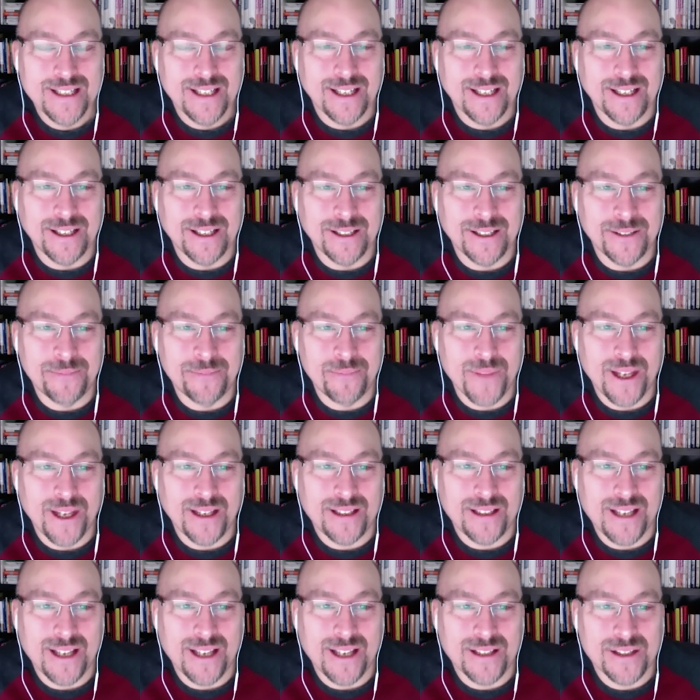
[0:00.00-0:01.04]
And it
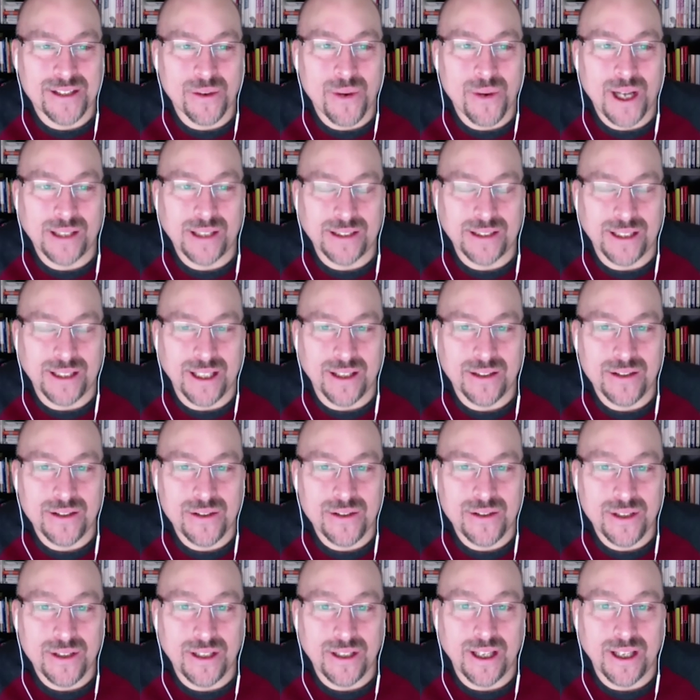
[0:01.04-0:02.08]
takes a while to get
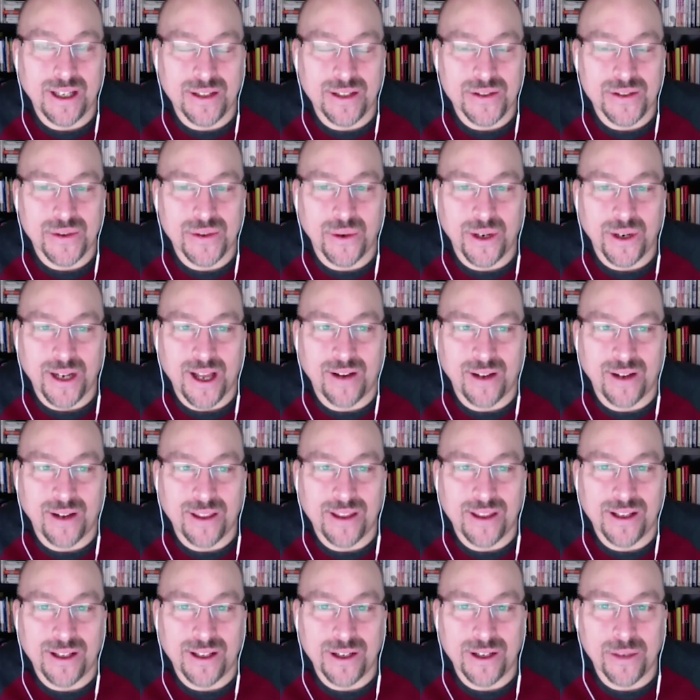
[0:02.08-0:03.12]
it sorted out, I
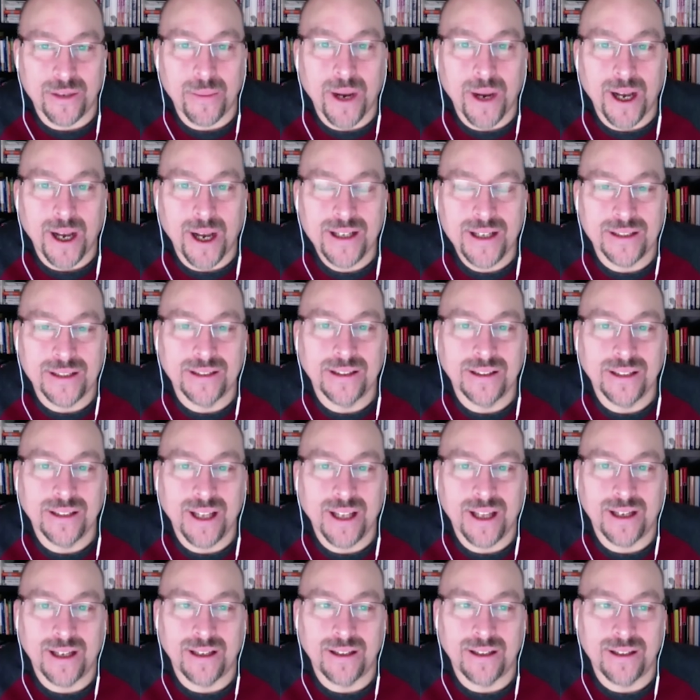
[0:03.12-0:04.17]
think, in your mind
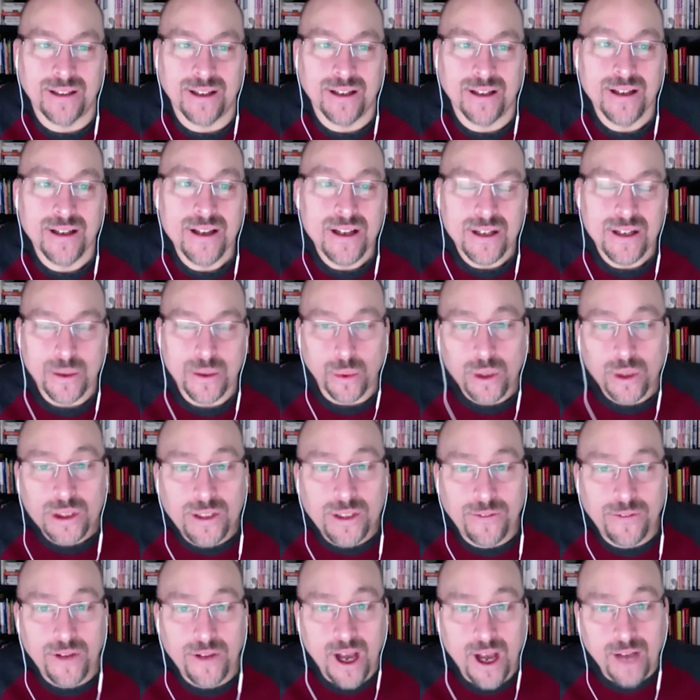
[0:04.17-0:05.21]
and to
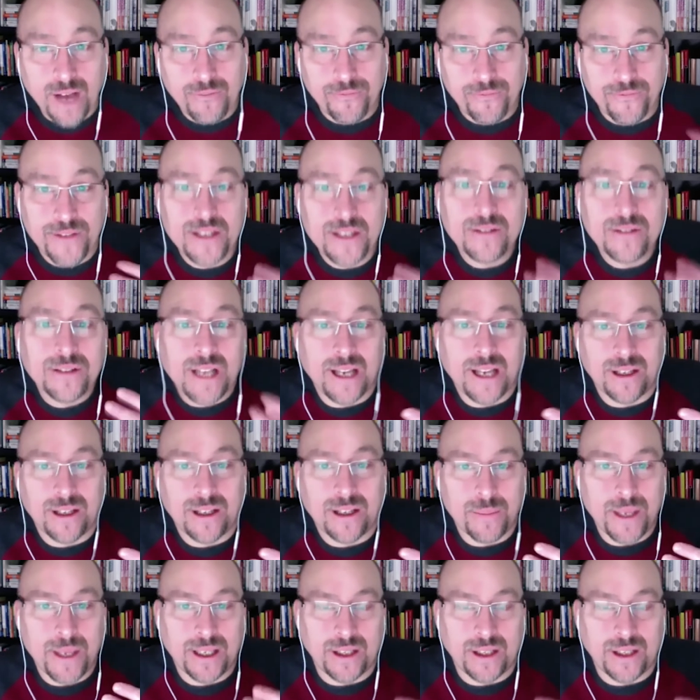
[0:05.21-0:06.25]
really feel like you're
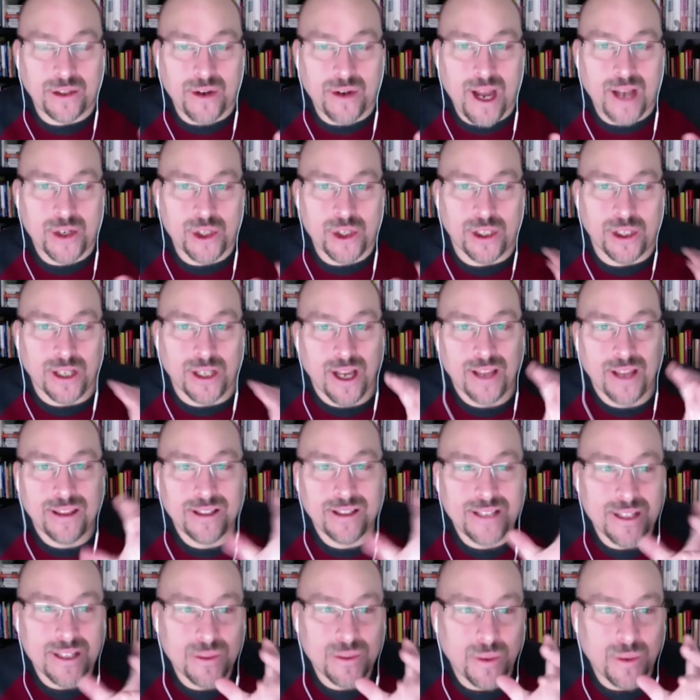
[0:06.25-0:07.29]
making traction. I
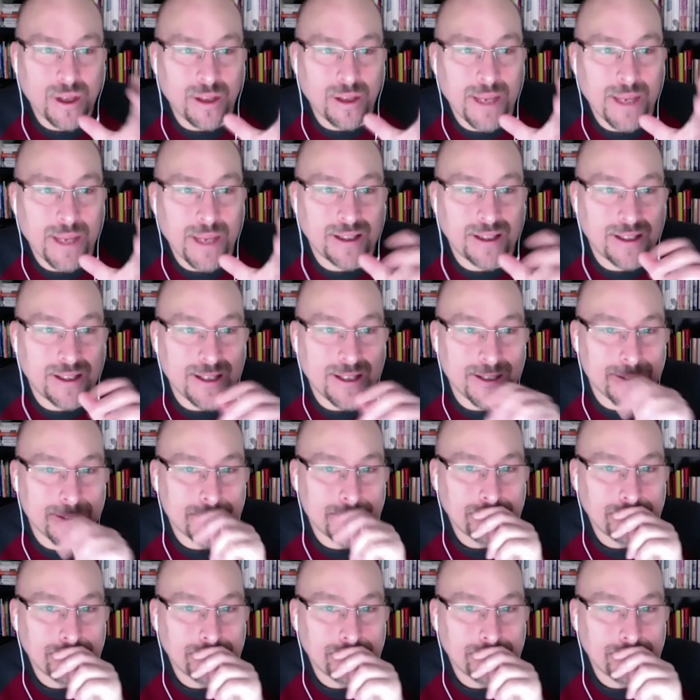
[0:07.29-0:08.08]
think that's one of the main things.